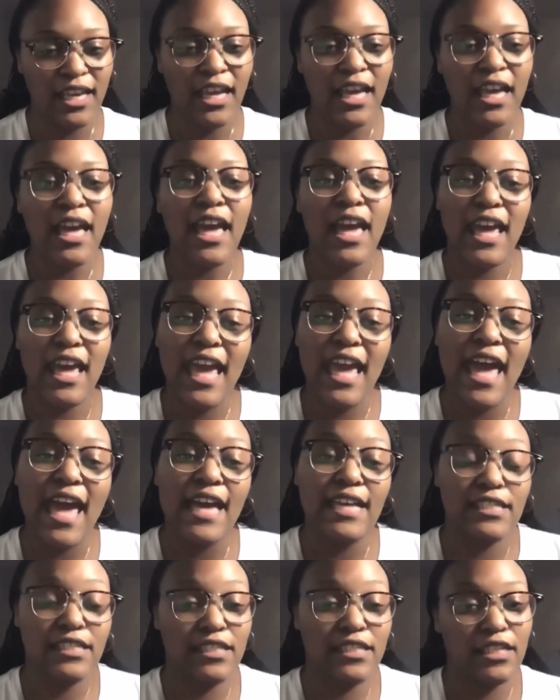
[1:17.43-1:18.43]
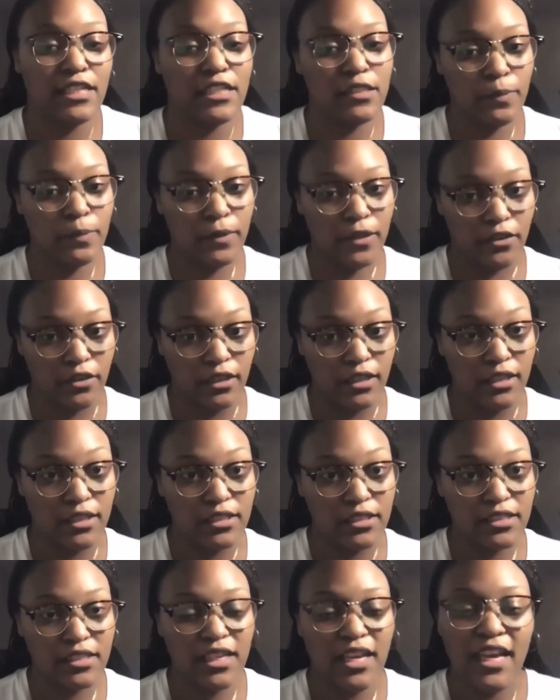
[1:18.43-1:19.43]
He has the
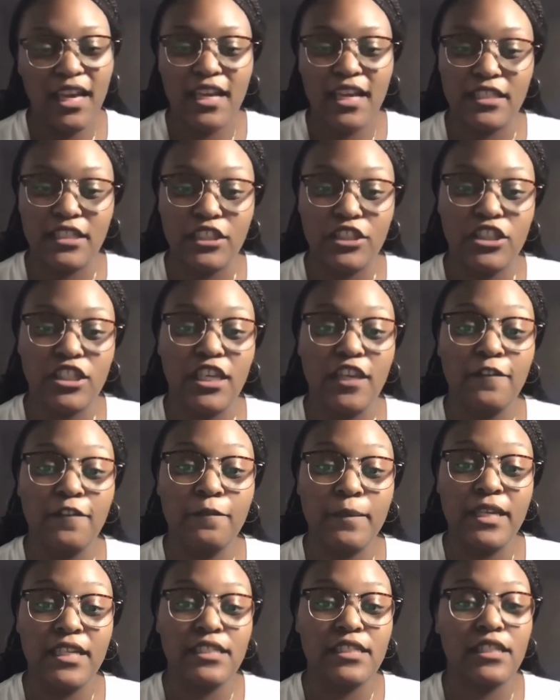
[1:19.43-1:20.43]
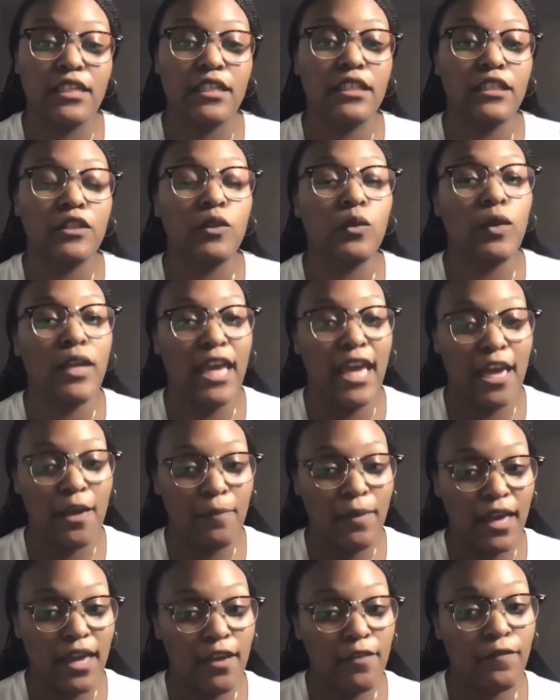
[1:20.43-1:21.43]
experience. His achievements include
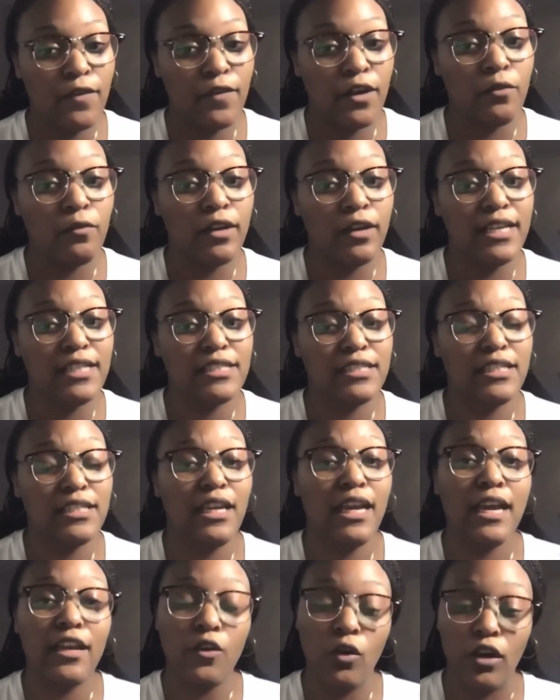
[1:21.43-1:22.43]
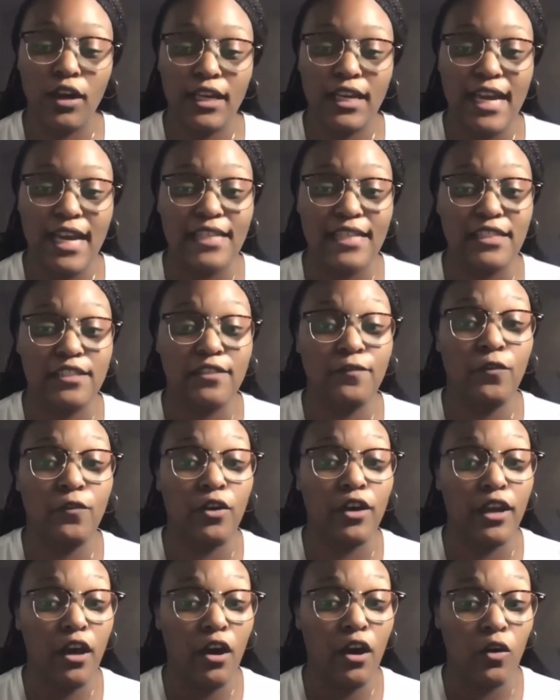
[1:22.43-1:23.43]
campaign fundraising and organizing for
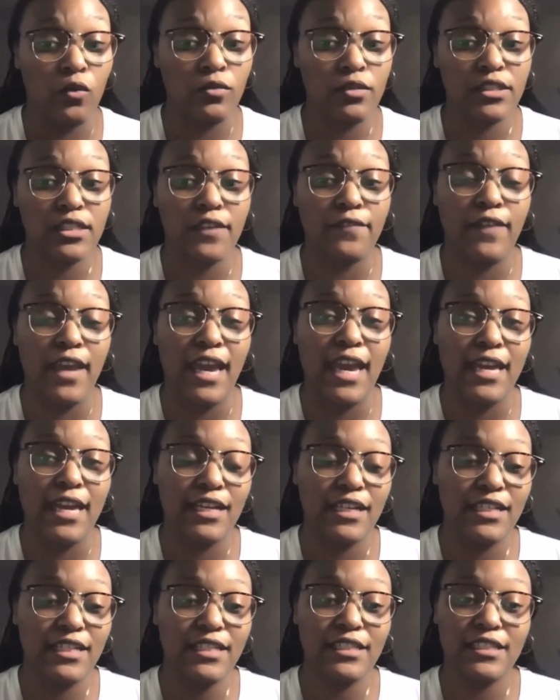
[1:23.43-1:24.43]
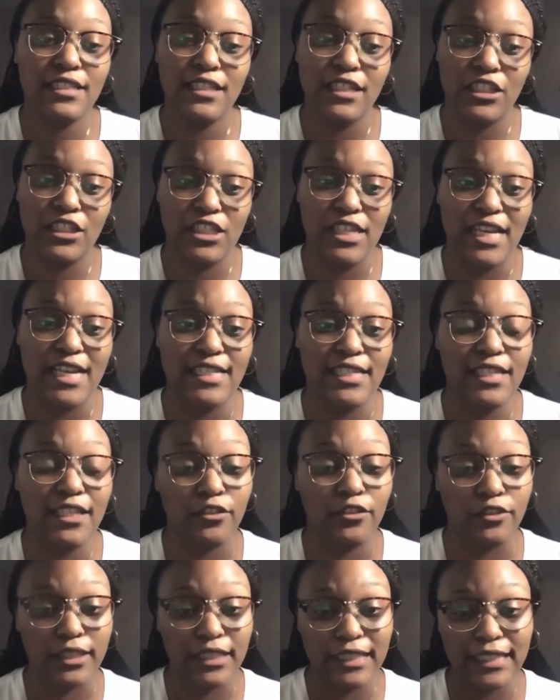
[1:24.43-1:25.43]
a host of candidates such as
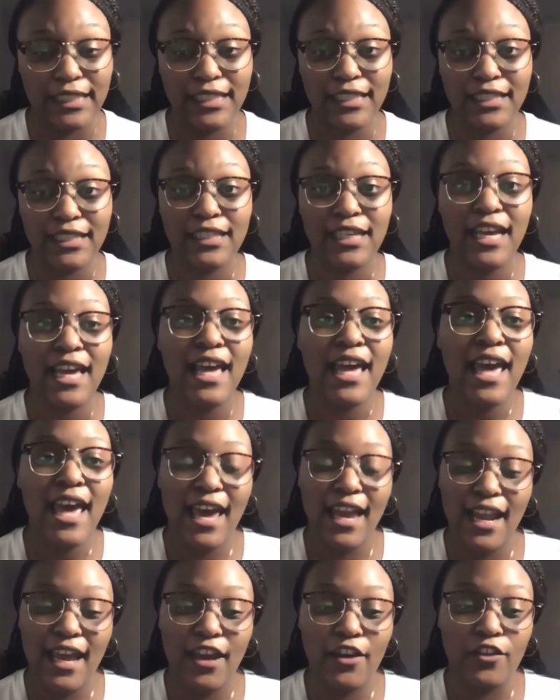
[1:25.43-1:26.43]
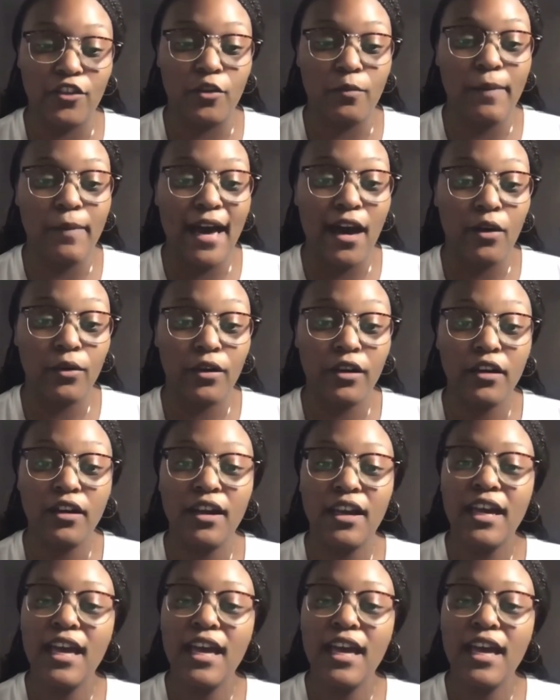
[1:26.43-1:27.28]
Hillary Clinton and Heather Bauer.